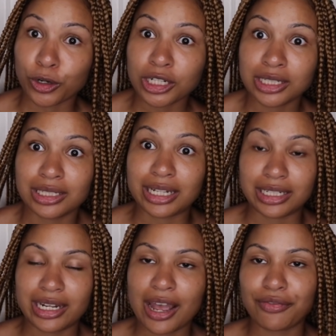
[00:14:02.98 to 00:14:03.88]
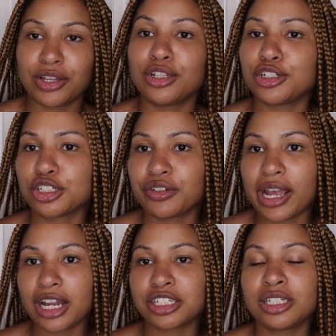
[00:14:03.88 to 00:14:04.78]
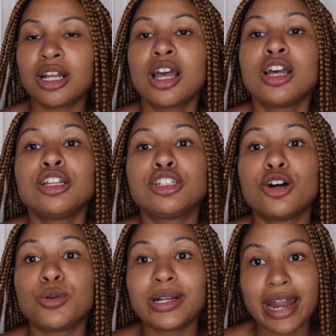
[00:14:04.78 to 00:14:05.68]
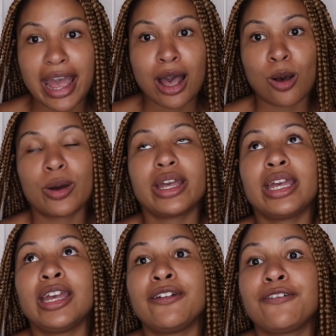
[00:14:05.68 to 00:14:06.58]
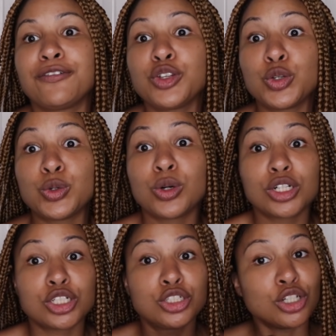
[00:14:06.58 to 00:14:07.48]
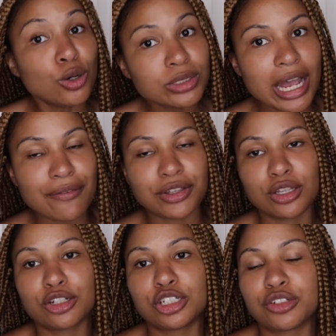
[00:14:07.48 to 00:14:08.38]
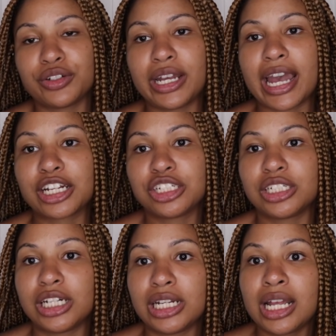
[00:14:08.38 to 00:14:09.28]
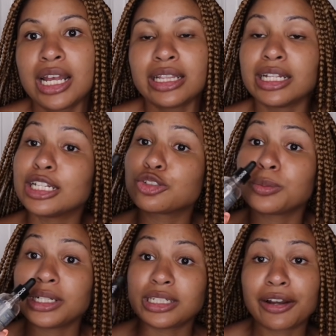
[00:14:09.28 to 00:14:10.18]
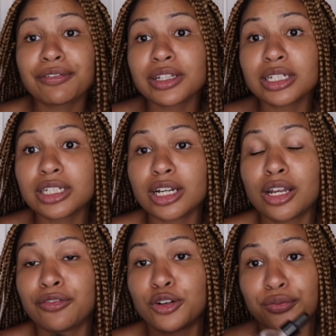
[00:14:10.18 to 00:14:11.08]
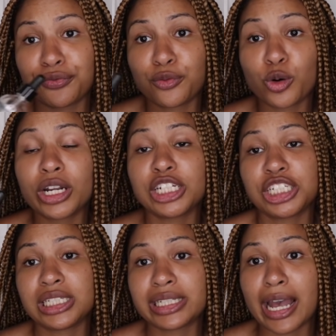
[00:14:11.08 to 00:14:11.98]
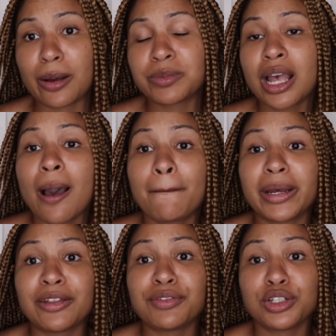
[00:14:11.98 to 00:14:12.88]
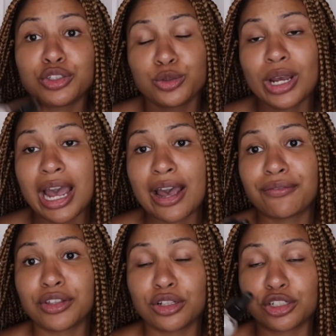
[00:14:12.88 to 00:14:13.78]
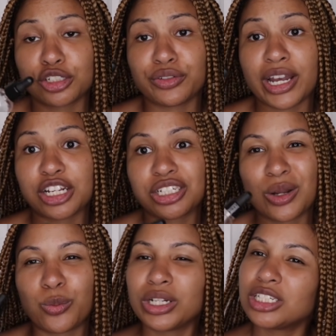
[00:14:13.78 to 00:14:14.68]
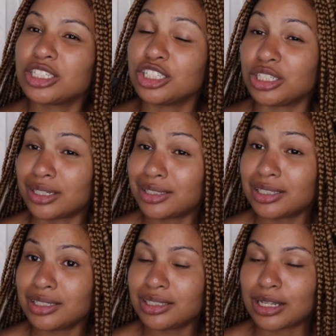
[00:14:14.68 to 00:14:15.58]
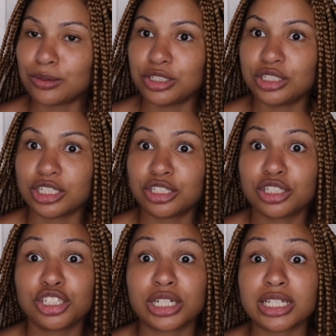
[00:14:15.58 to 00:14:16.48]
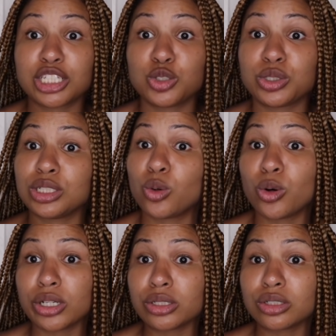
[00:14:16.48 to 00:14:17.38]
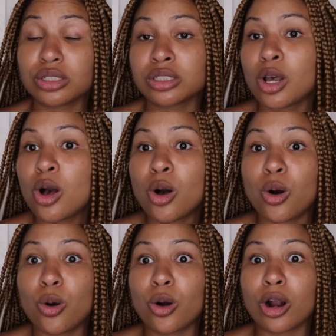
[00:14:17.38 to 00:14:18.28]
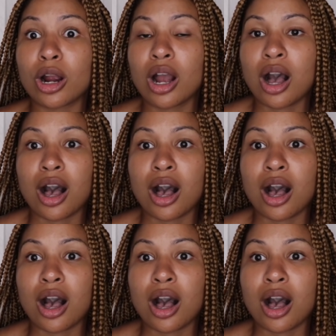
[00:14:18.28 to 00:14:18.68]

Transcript: work since I did have the allergic reaction. So now, if you don't have the allergic reaction, then this will be definitely good for itchy scalps. But if you do have the allergic reaction, I wouldn't suggest this. I would just suggest using oils or